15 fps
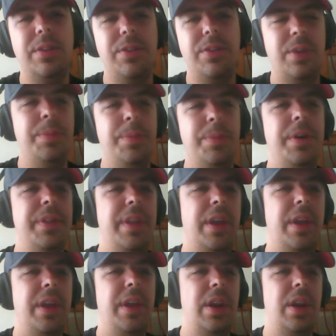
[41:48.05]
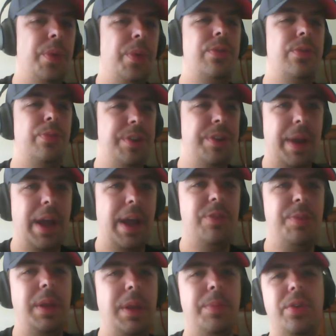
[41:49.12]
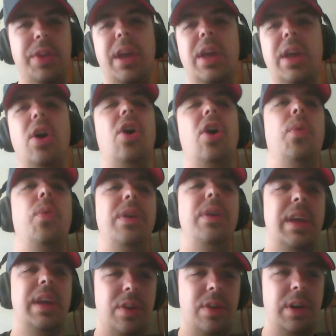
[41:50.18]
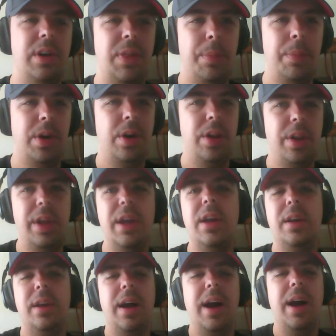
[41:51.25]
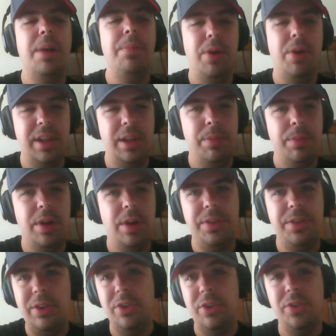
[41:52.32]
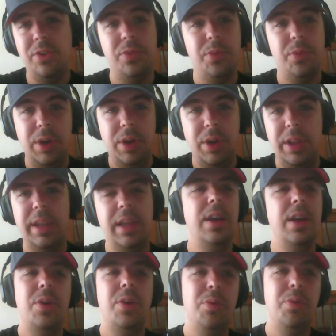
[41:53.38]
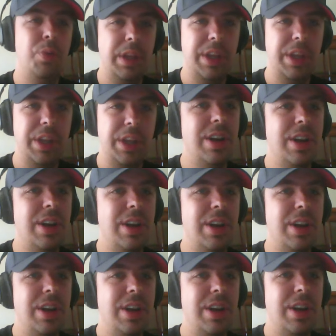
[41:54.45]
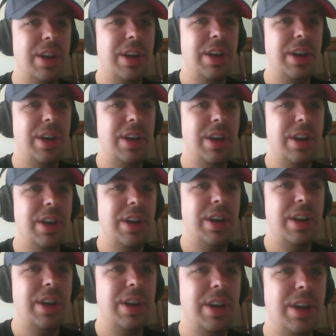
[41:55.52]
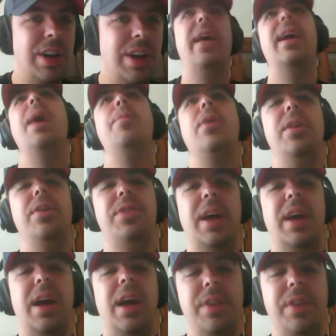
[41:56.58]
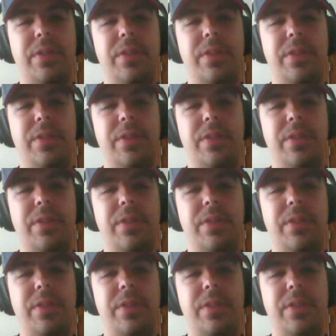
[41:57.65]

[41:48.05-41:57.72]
he is someone that always runs past people and always gets underneath the ball, can high point deep balls. He's just really, really good at that. And I value, like, I'm one of those guys that